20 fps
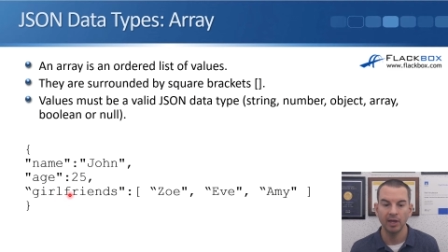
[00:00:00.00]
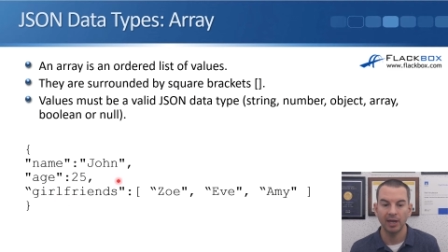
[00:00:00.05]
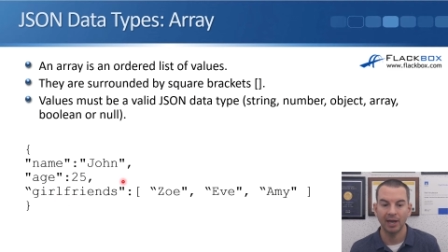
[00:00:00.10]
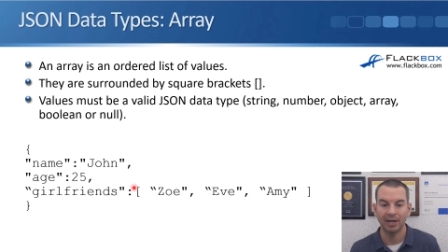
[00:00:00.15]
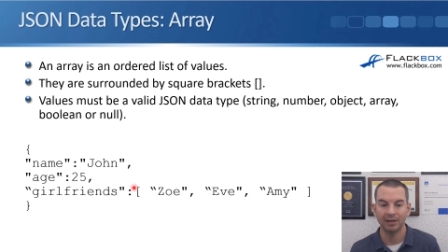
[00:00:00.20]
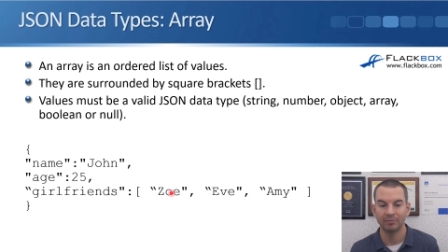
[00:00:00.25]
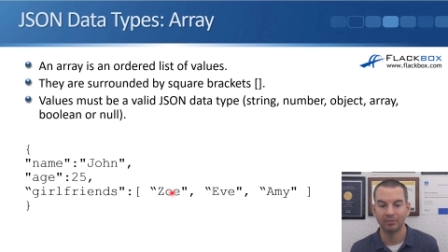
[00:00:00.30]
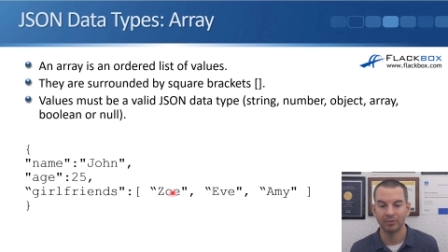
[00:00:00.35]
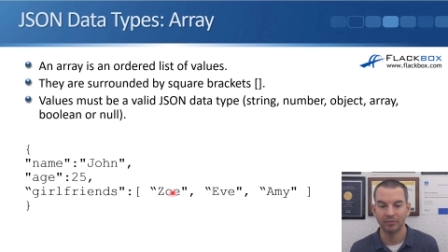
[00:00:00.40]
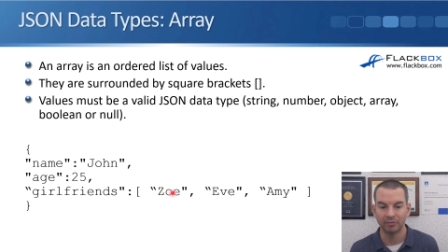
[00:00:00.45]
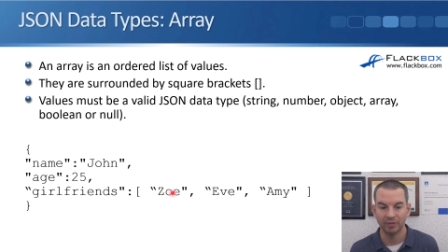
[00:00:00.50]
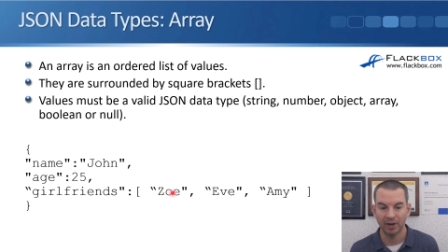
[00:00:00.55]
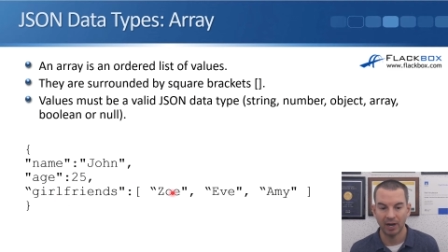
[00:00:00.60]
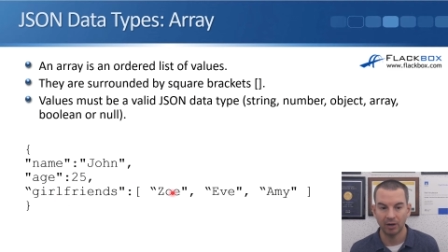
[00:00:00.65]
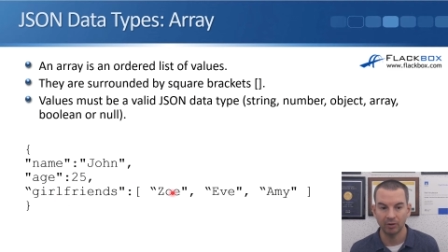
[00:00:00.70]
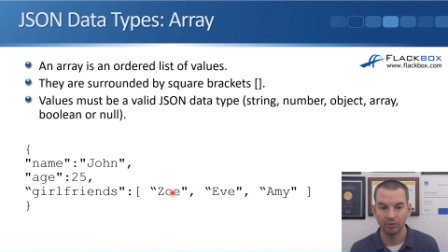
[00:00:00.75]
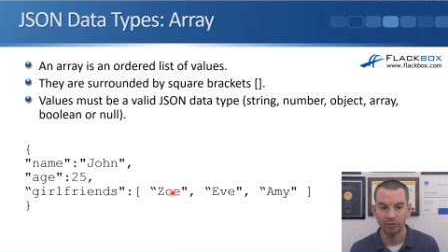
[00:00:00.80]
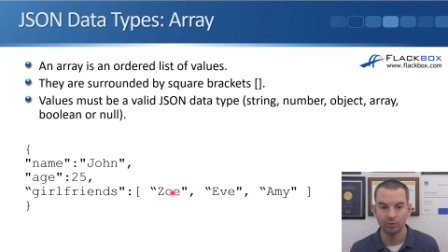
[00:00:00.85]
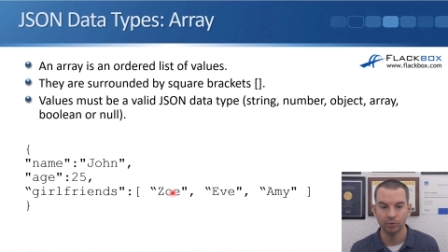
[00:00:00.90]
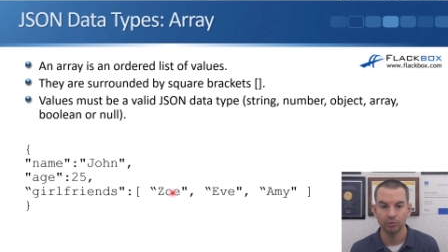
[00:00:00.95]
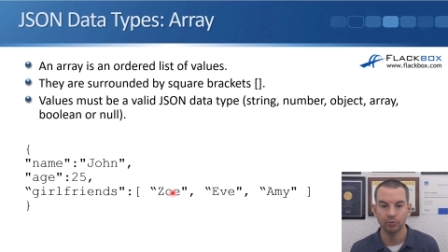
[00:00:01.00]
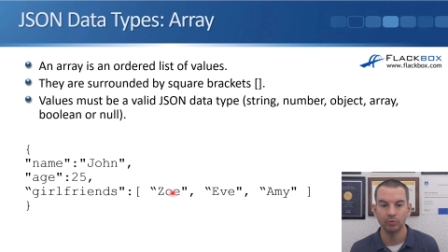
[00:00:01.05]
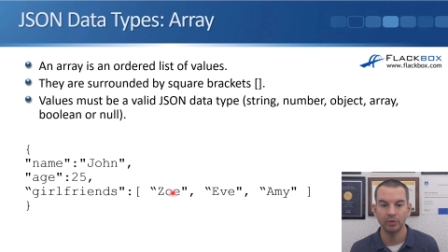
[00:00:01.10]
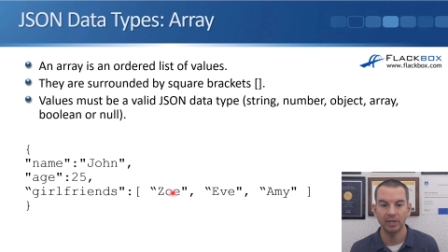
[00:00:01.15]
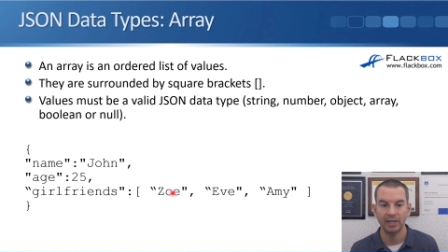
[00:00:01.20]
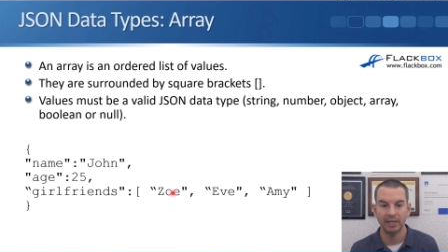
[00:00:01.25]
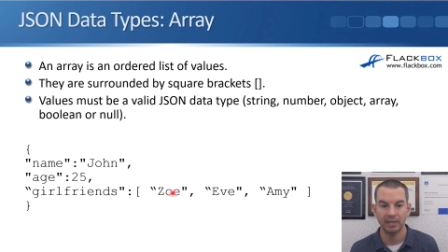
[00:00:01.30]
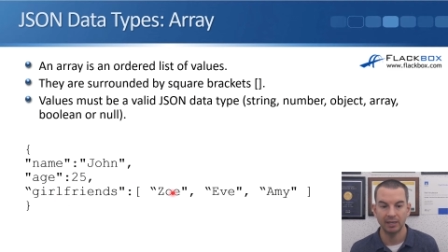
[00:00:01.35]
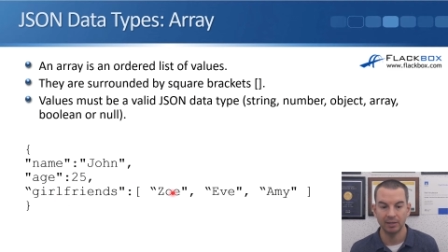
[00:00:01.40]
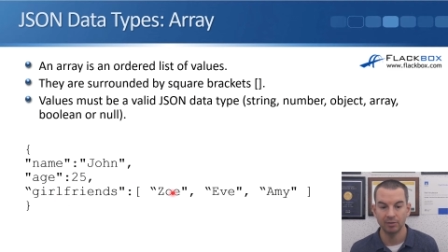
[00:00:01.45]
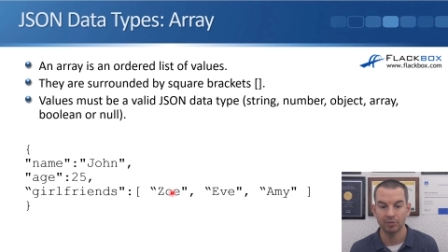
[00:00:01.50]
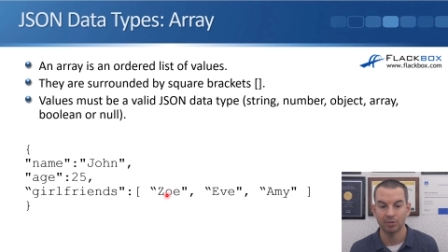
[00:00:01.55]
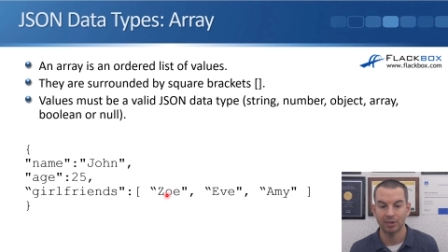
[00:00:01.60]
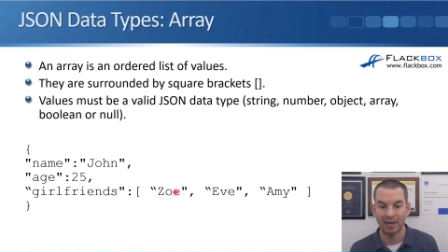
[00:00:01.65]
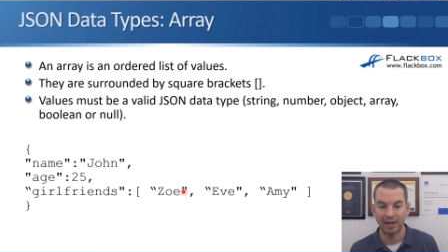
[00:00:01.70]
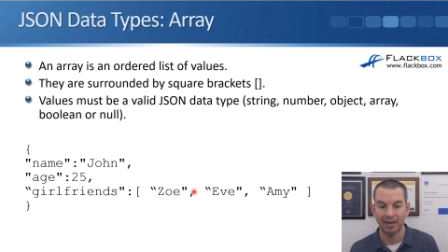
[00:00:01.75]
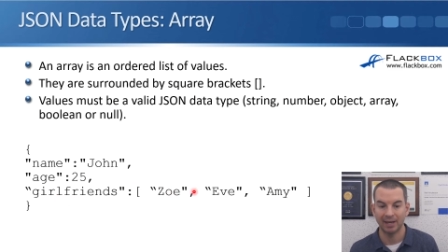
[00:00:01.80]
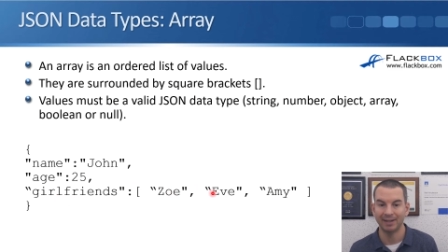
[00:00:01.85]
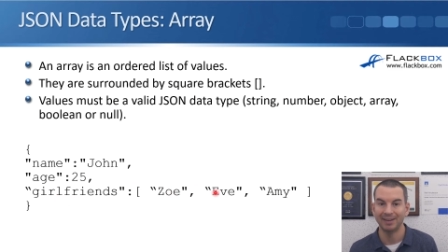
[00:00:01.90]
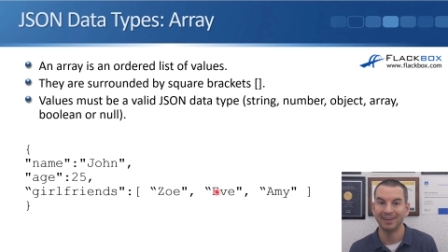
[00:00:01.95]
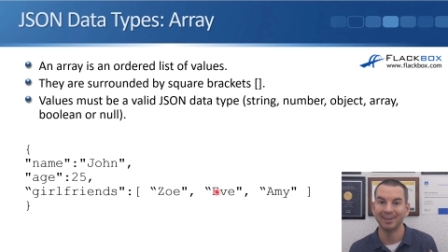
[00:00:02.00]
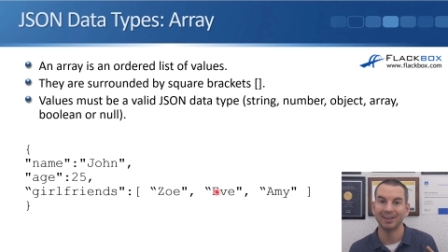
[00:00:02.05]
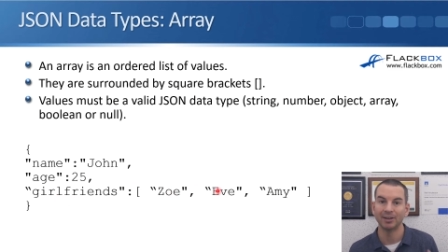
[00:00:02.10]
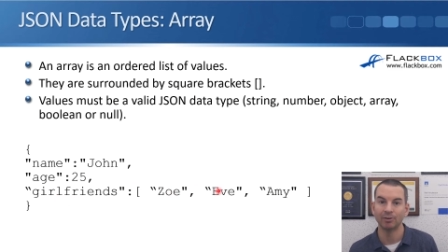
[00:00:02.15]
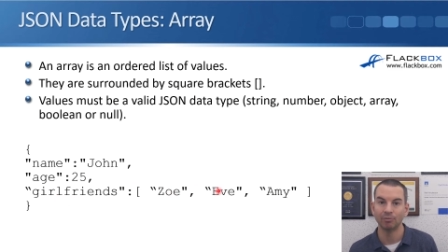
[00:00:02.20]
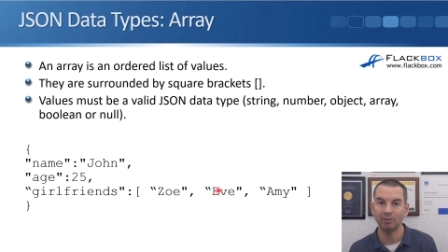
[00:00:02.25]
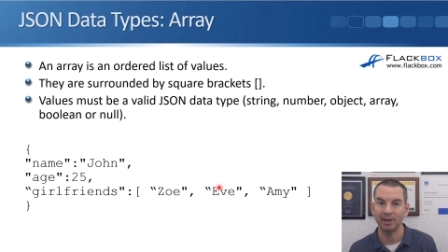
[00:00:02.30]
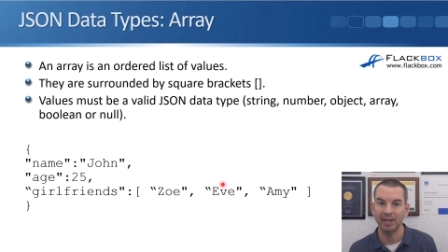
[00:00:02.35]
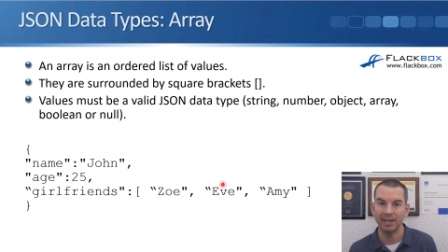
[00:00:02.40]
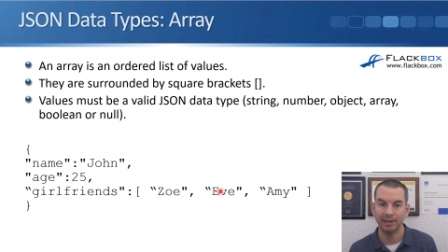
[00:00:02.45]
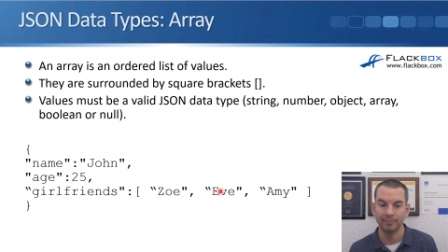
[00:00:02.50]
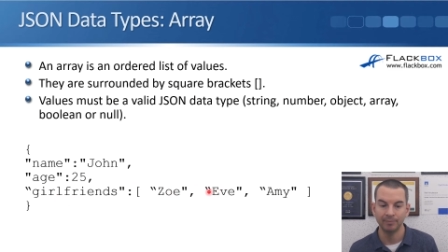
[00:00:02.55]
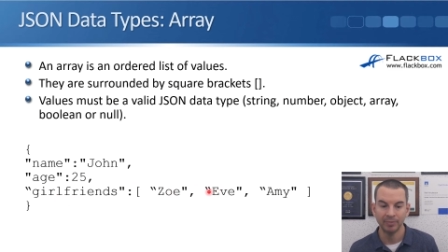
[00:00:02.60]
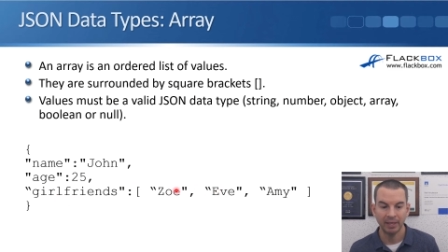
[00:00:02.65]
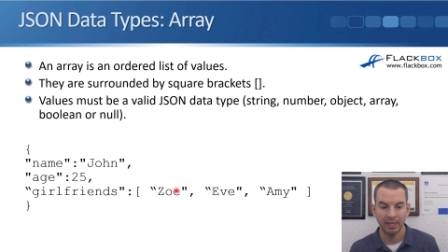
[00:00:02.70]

and the value is an array.